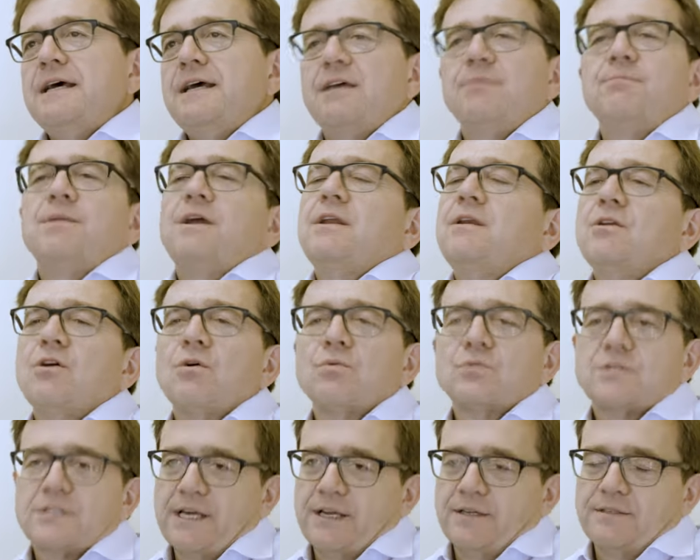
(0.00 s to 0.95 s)
It made
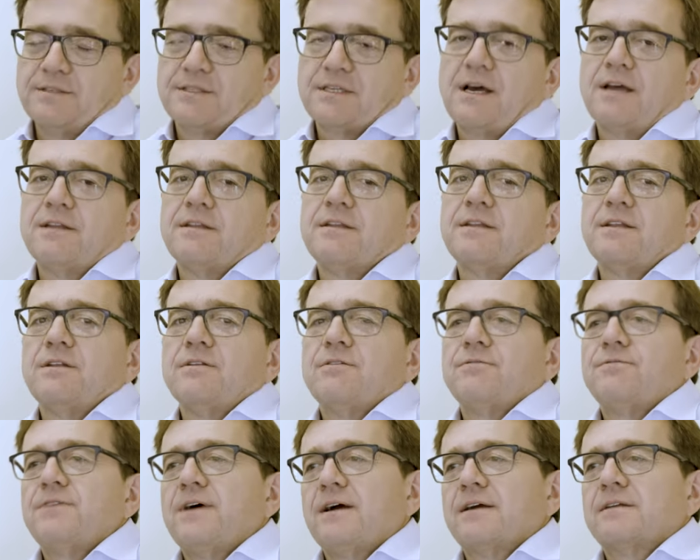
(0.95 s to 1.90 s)
no sense other than
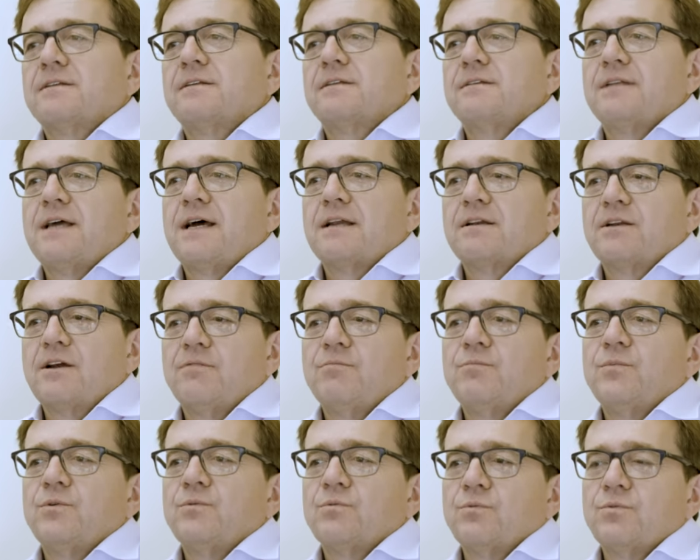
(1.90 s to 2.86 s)
the fact that that
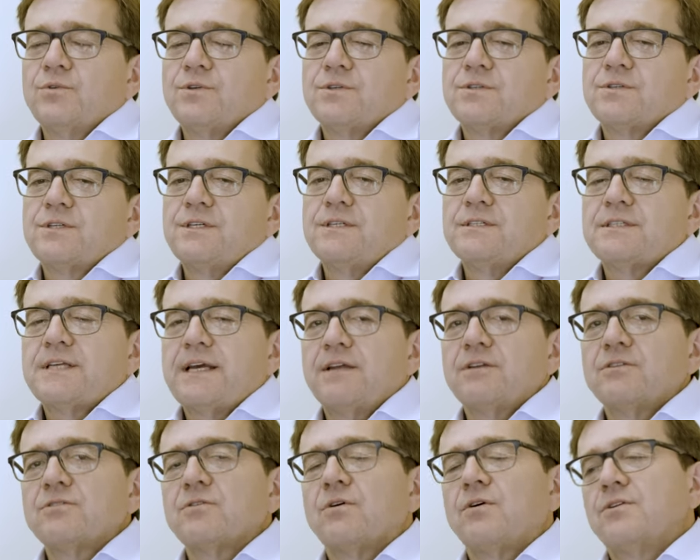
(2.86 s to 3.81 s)
government was
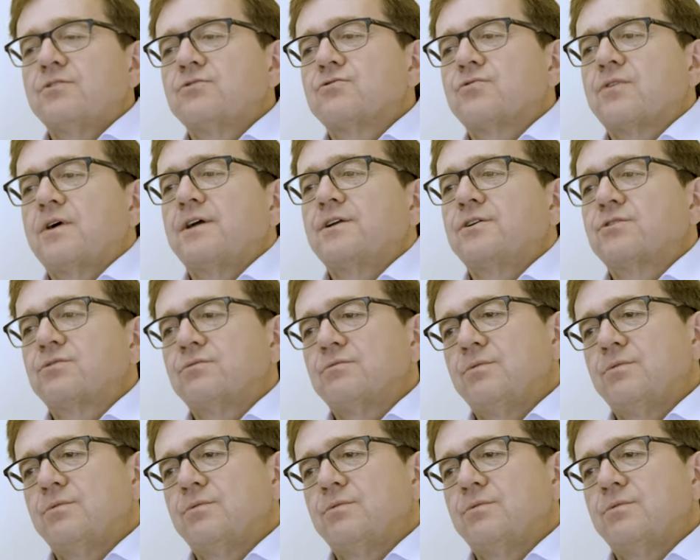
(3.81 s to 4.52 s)
intent on trying to